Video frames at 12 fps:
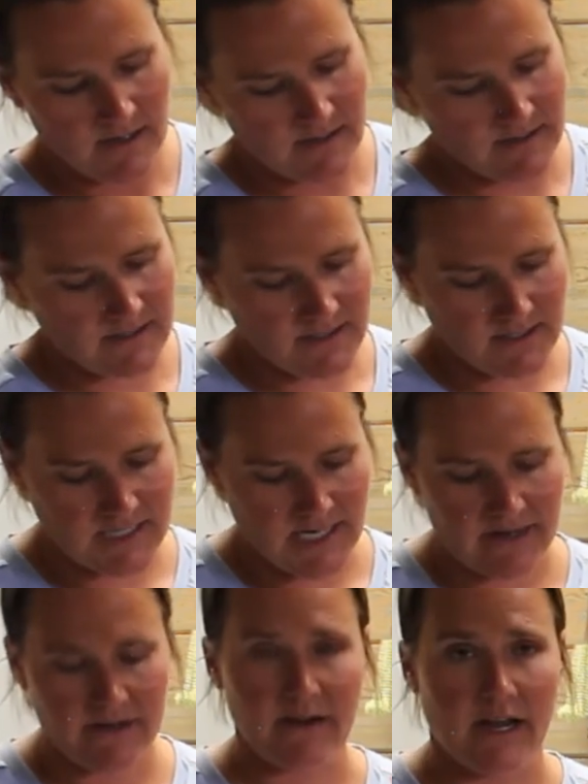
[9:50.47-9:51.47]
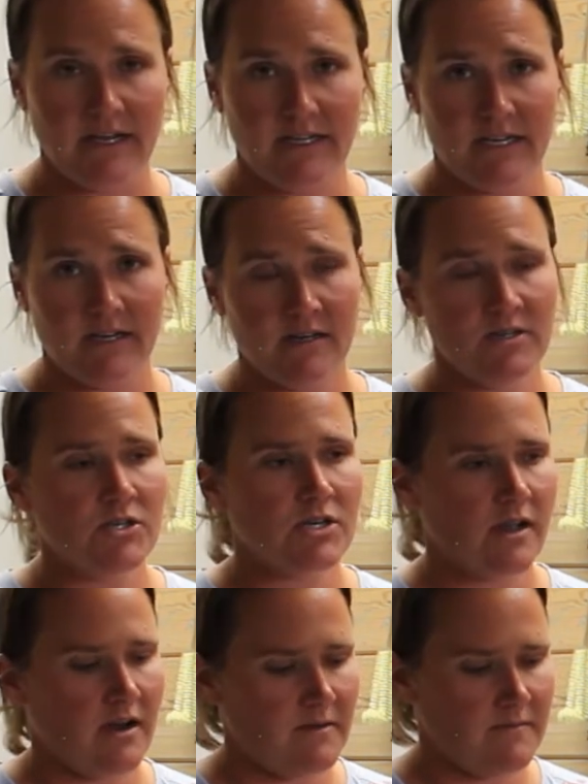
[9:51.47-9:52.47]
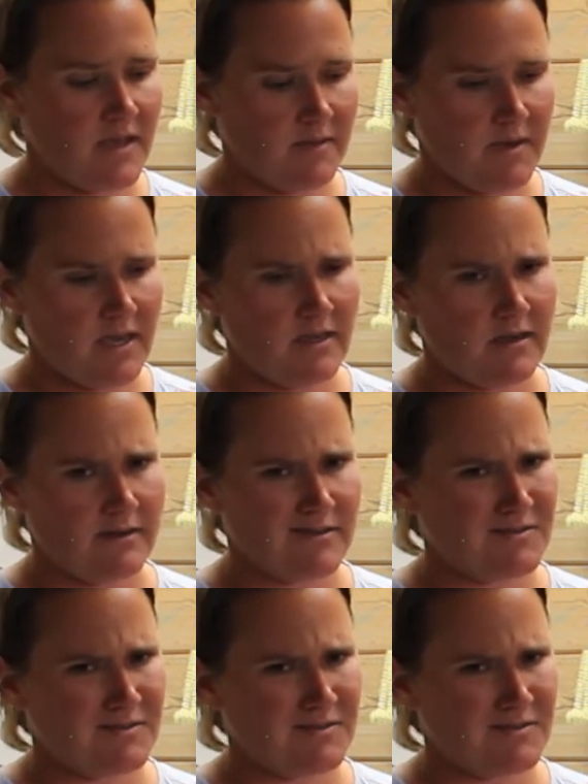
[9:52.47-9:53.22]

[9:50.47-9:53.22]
This is a standard 18 inch. Um, they make a uh,